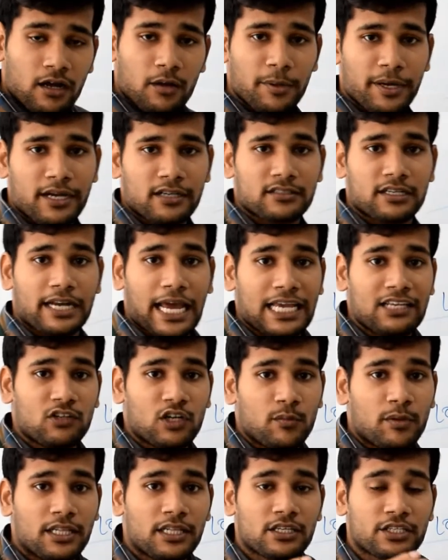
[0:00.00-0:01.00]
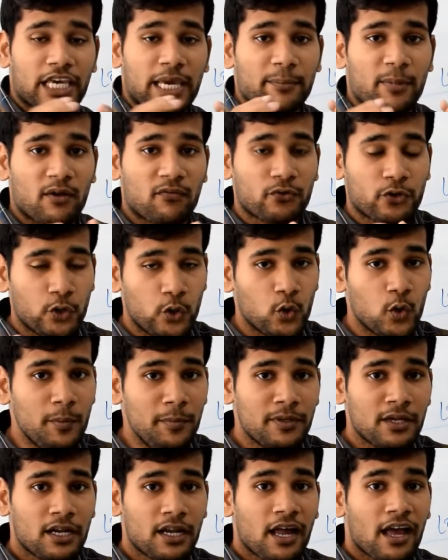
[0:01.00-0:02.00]
the dice will be in the shape of cube,
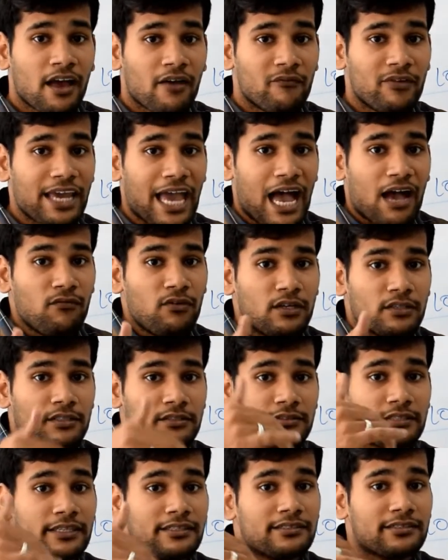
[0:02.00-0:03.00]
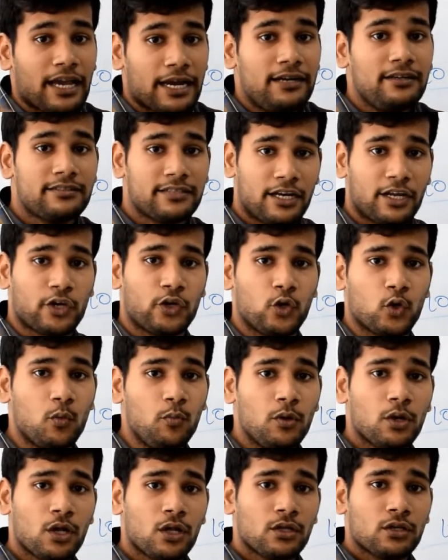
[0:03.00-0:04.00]
we have 6 sides in a cube,
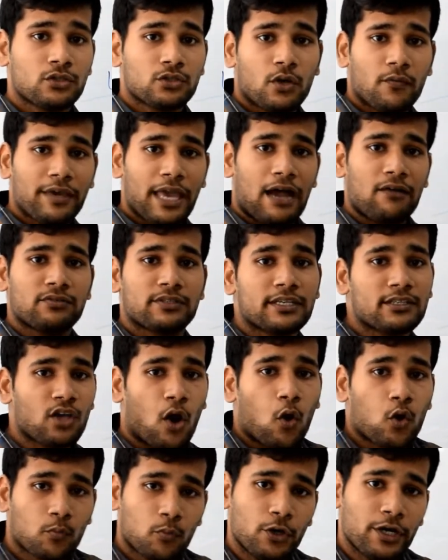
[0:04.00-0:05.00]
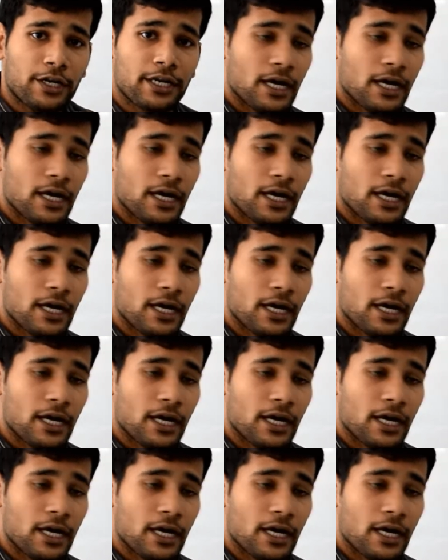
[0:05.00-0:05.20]
so we have 6 output in